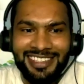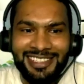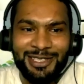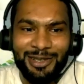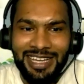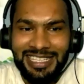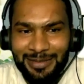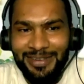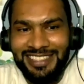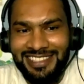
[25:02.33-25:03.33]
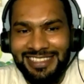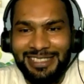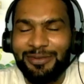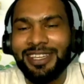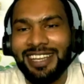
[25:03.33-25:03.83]
So as a
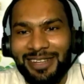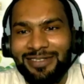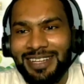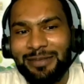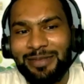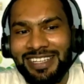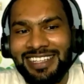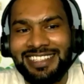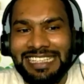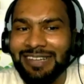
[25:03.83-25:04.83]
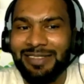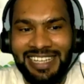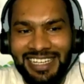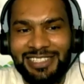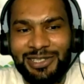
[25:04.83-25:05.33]
freshers, we are definitely beggars and we
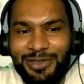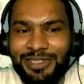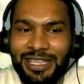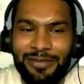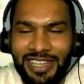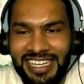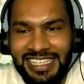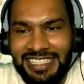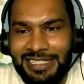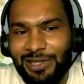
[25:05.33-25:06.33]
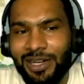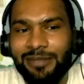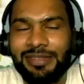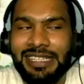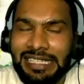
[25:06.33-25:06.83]
can't choose. If you are getting a job,
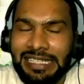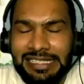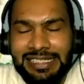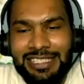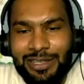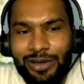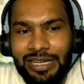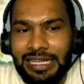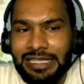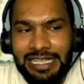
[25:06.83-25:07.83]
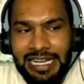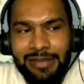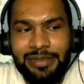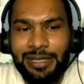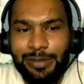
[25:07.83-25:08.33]
just go ahead, grab
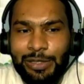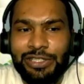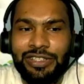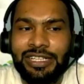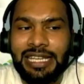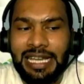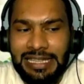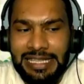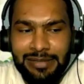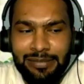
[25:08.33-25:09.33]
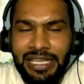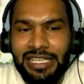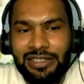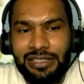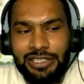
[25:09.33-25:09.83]
that opportunity, and then make
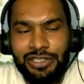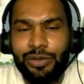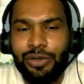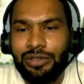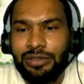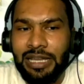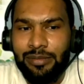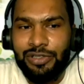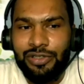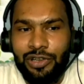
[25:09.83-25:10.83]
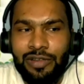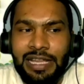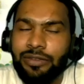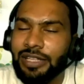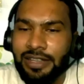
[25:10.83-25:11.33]
show them to your
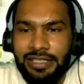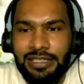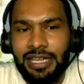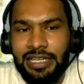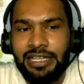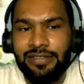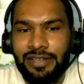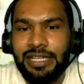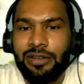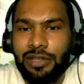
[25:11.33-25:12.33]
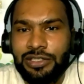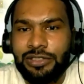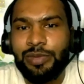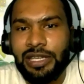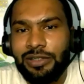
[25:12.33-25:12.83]
value. Then they are definitely going to
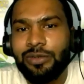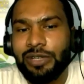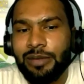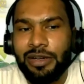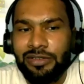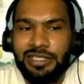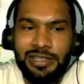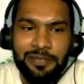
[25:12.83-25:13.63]
pay you good amount.